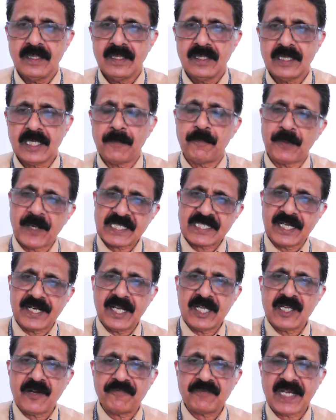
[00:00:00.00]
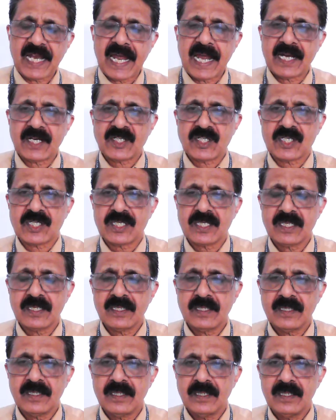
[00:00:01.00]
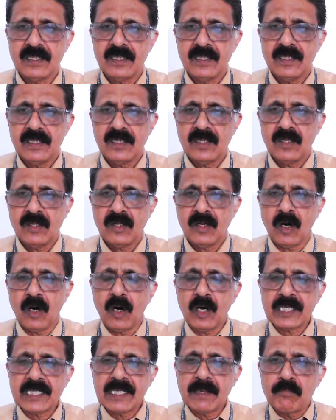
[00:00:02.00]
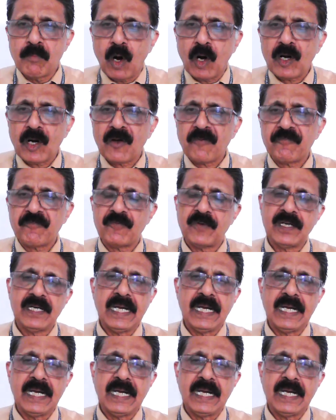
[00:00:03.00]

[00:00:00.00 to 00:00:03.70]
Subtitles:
the percentage of tax, or the mode of